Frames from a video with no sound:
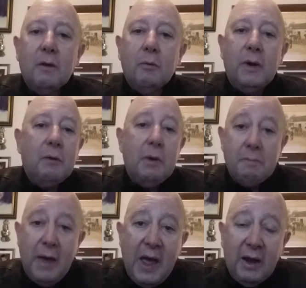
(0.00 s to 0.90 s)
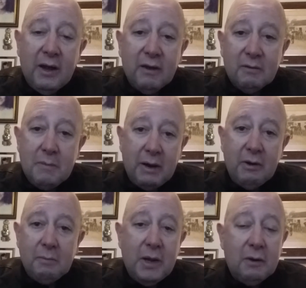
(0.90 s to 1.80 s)
when I went back as a
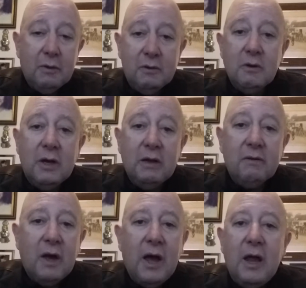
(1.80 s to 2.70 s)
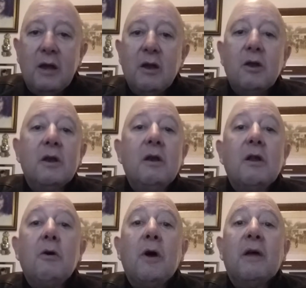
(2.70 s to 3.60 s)
married man with 2 kids, I didn't
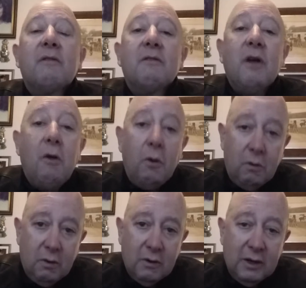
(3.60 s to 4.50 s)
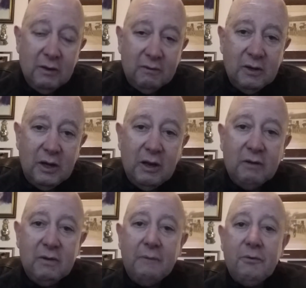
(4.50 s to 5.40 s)
know a soul in the city
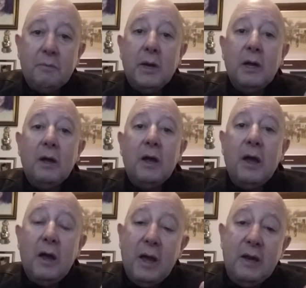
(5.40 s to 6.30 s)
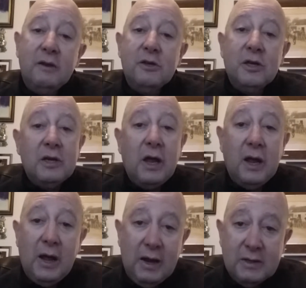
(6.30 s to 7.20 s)
except for my ancient
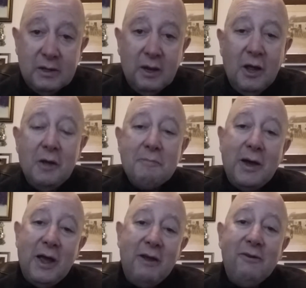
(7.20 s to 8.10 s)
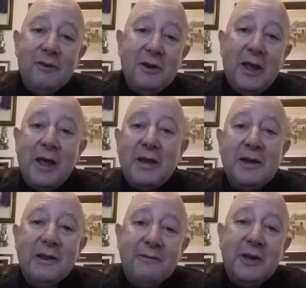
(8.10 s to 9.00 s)
aunt. My ancient
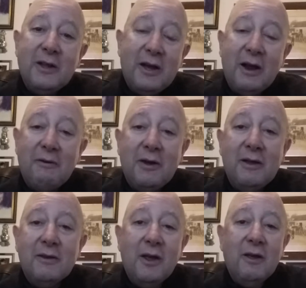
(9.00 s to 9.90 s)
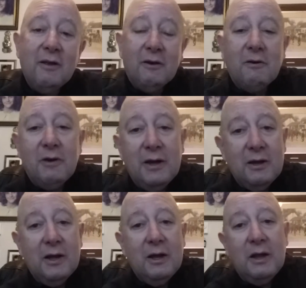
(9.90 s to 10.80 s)
aunt lived in a high-rise.
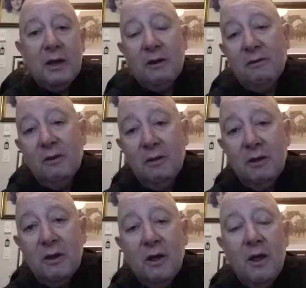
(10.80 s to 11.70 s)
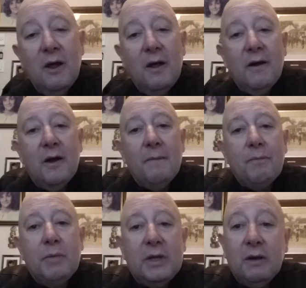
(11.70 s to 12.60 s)
Great lady, Aunt Cynthia,
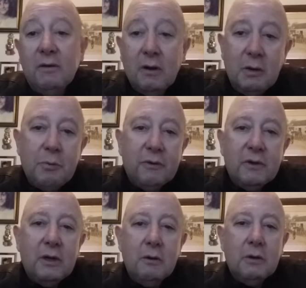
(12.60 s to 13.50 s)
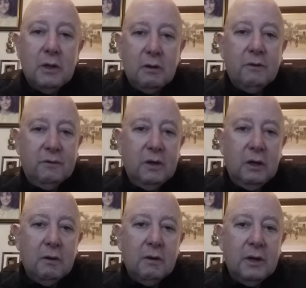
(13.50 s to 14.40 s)
but that's the only person I knew in that whole
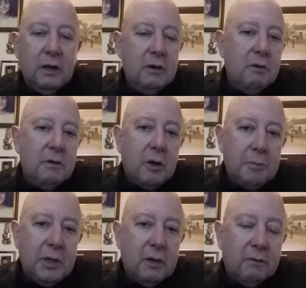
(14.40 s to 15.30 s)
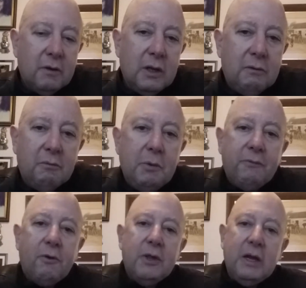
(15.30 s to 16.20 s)
city, right? I knew nobody else, and that was
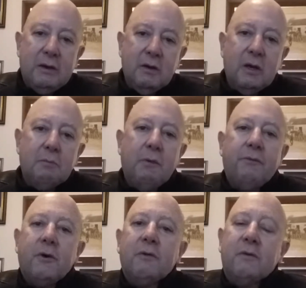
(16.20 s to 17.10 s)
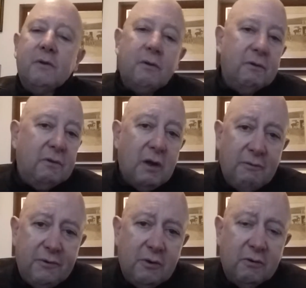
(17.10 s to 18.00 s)
before the internet, before cell
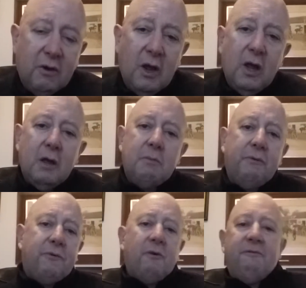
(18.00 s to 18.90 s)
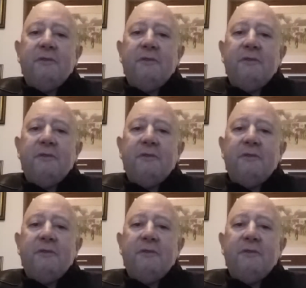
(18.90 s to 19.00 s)
phones, before